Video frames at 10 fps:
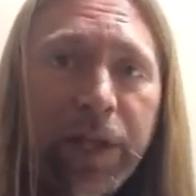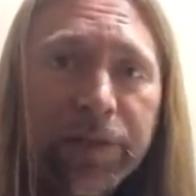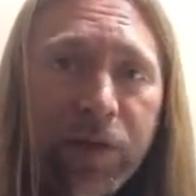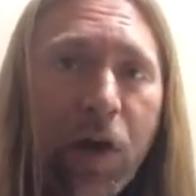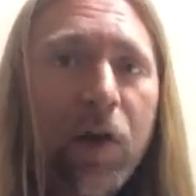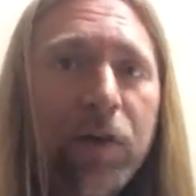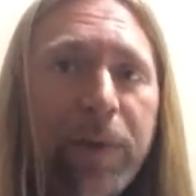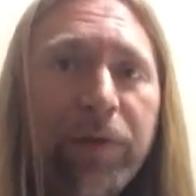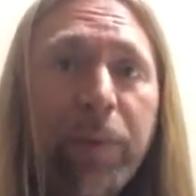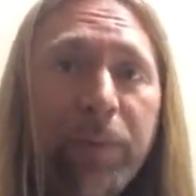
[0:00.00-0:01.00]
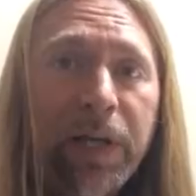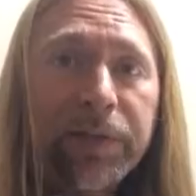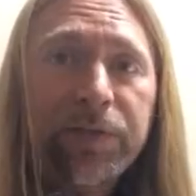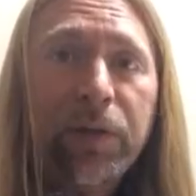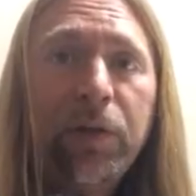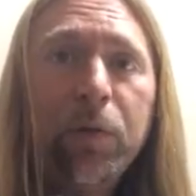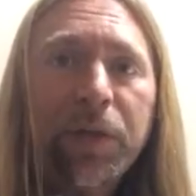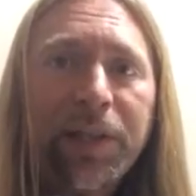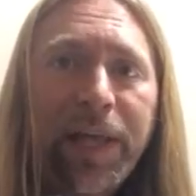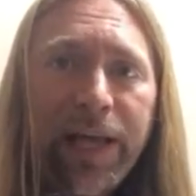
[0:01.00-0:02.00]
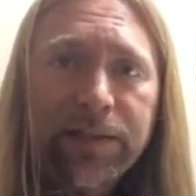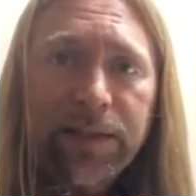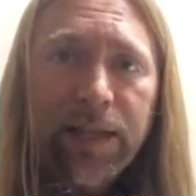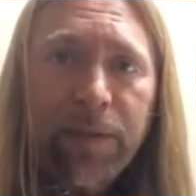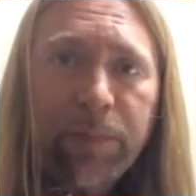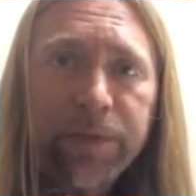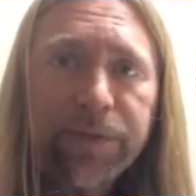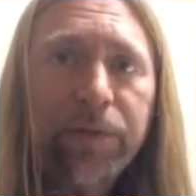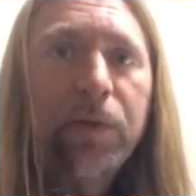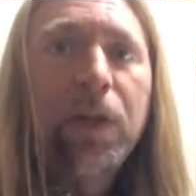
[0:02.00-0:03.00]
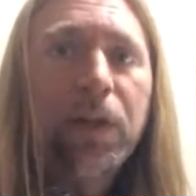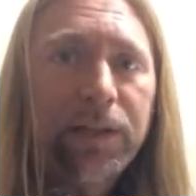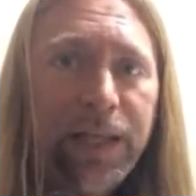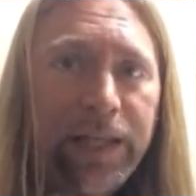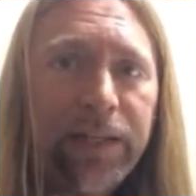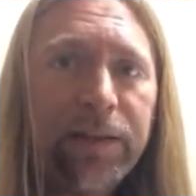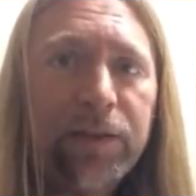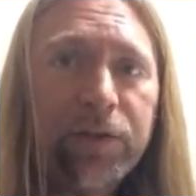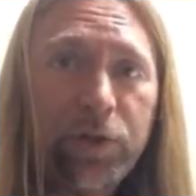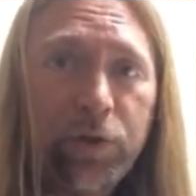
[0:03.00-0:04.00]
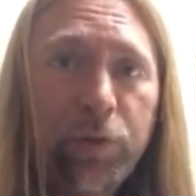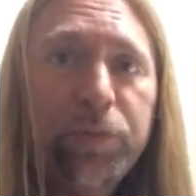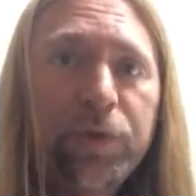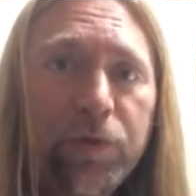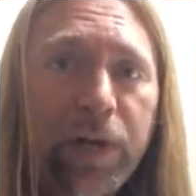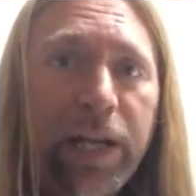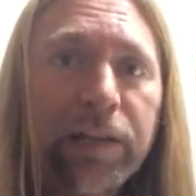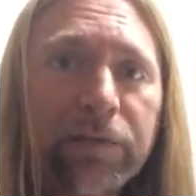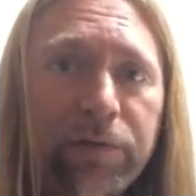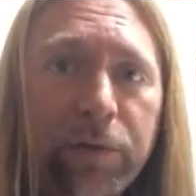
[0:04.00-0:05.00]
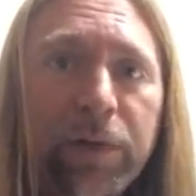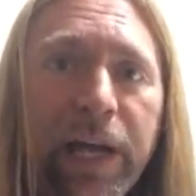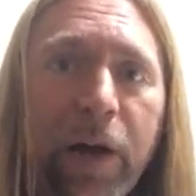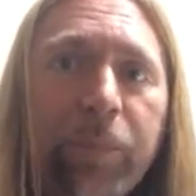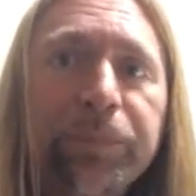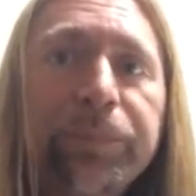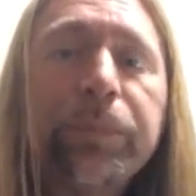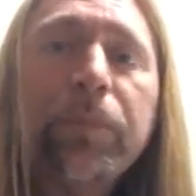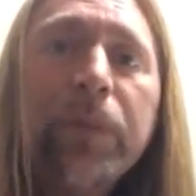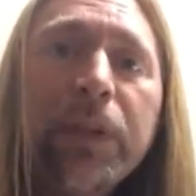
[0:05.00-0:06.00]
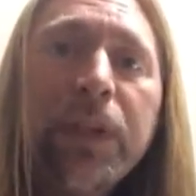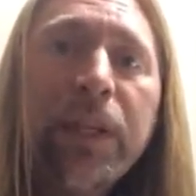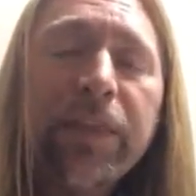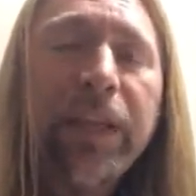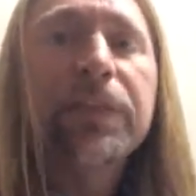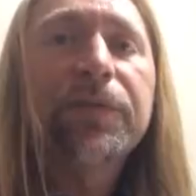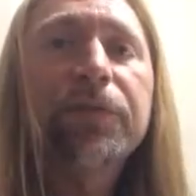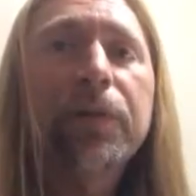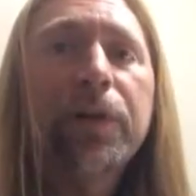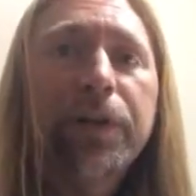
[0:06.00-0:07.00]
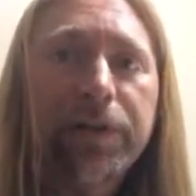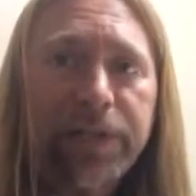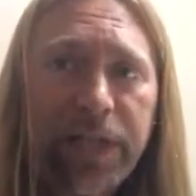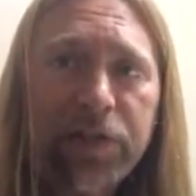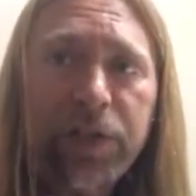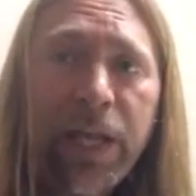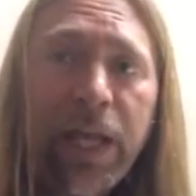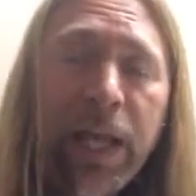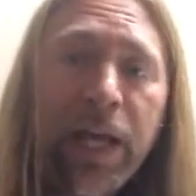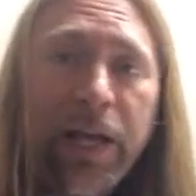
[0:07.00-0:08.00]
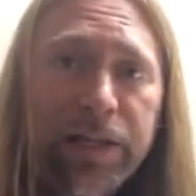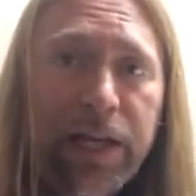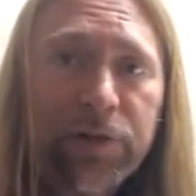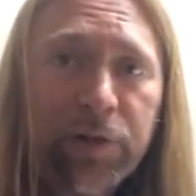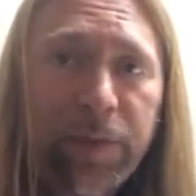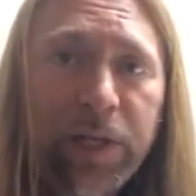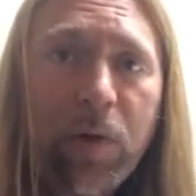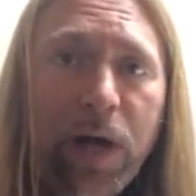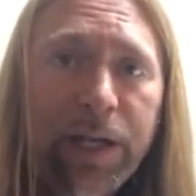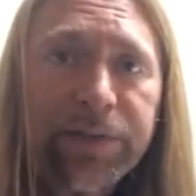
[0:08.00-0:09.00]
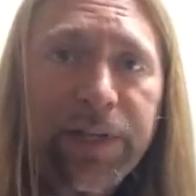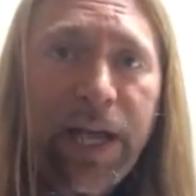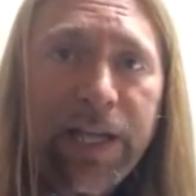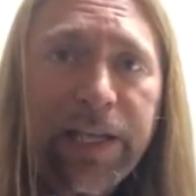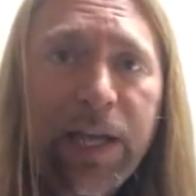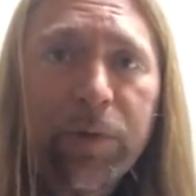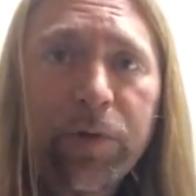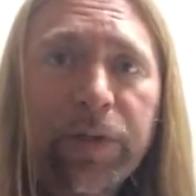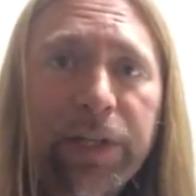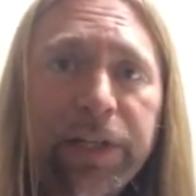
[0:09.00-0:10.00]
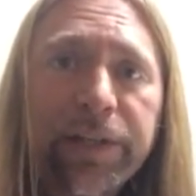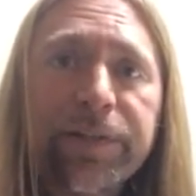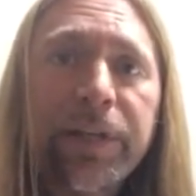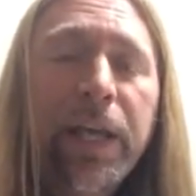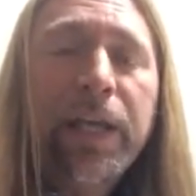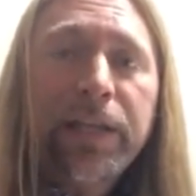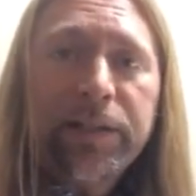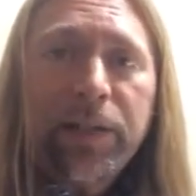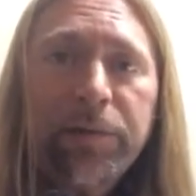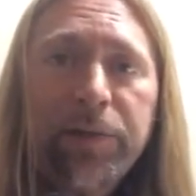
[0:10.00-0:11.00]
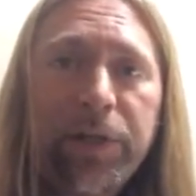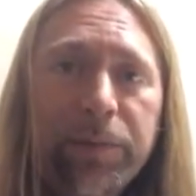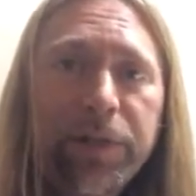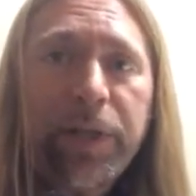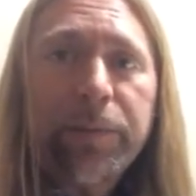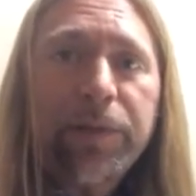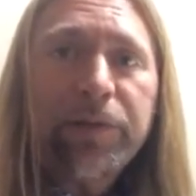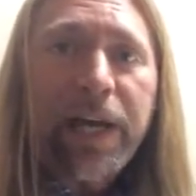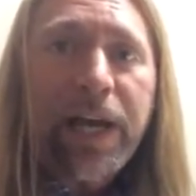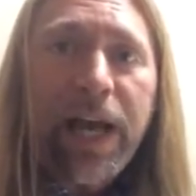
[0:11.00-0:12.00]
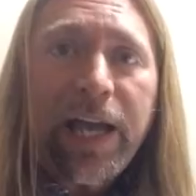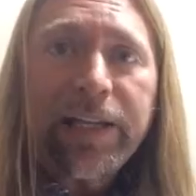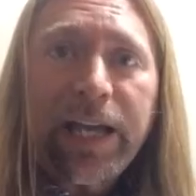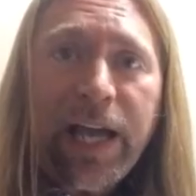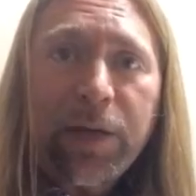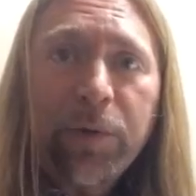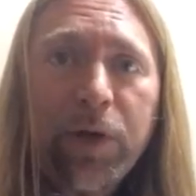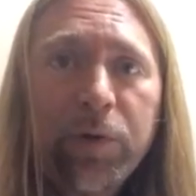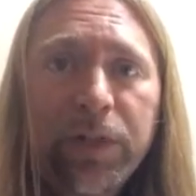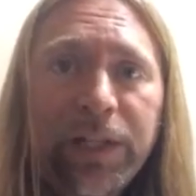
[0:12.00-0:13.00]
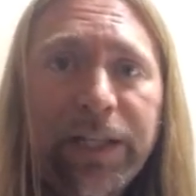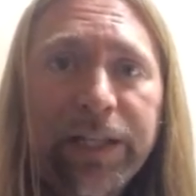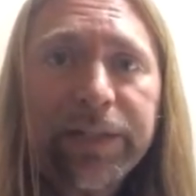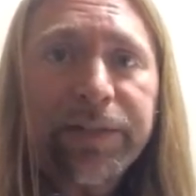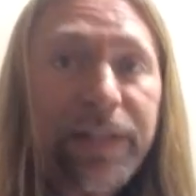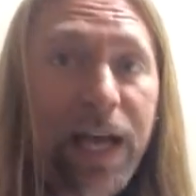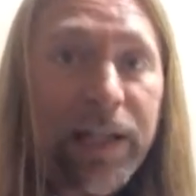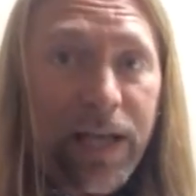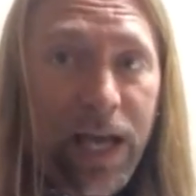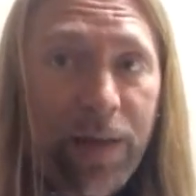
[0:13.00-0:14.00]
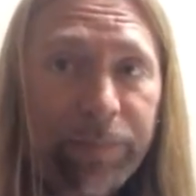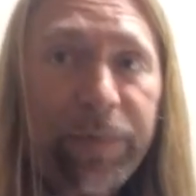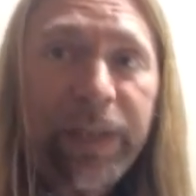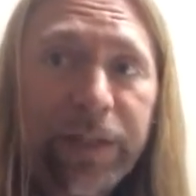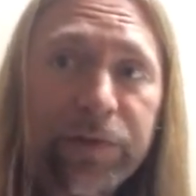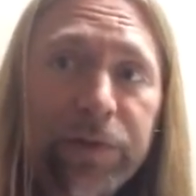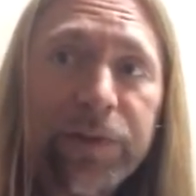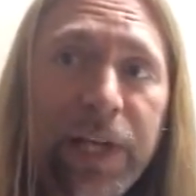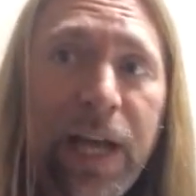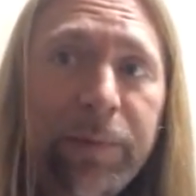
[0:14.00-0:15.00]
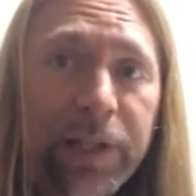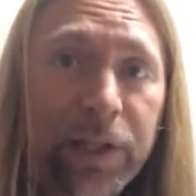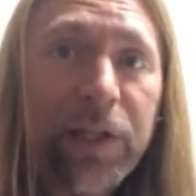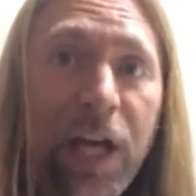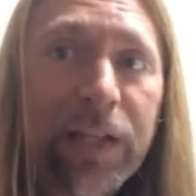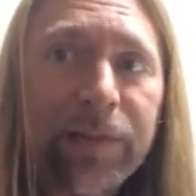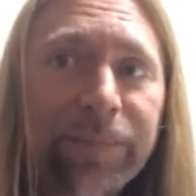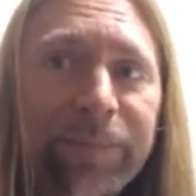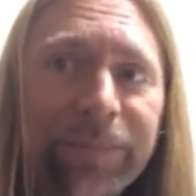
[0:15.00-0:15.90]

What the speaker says: It's all about the muscle, relaxing that muscle, letting the tubes drain the fluid out. Thanks for your attention. Dr. Mike Quast, iChiro Clinics, www.ichiroclinics.com. Thanks for your time and good luck.